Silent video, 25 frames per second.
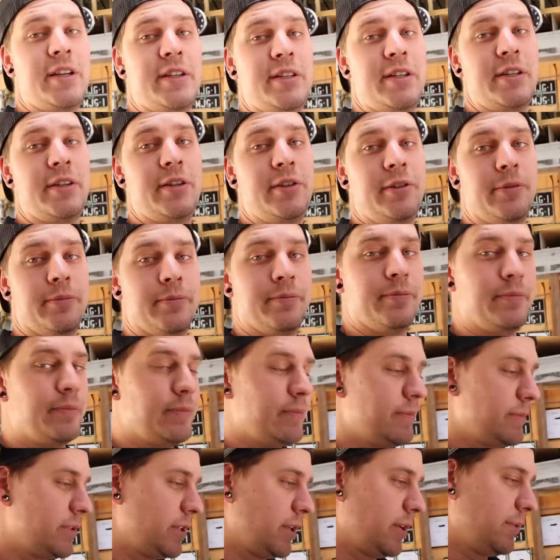the ECU.
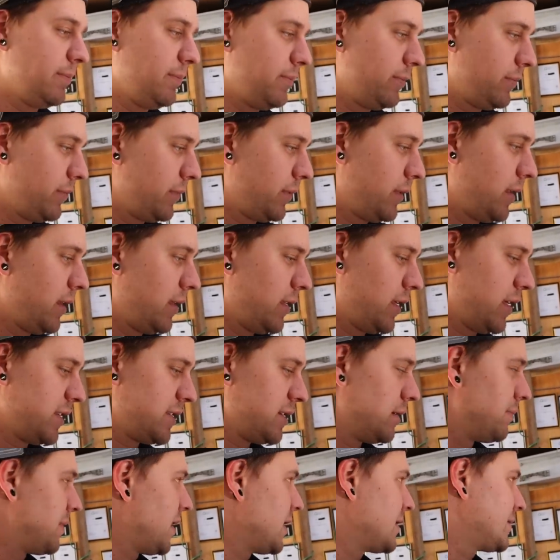So
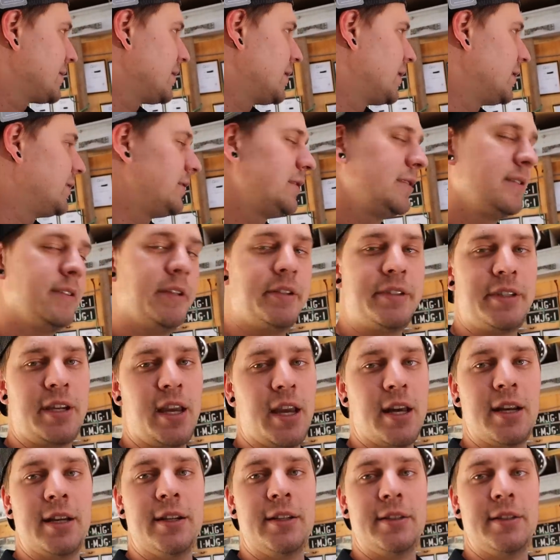that's our baseline. Let's get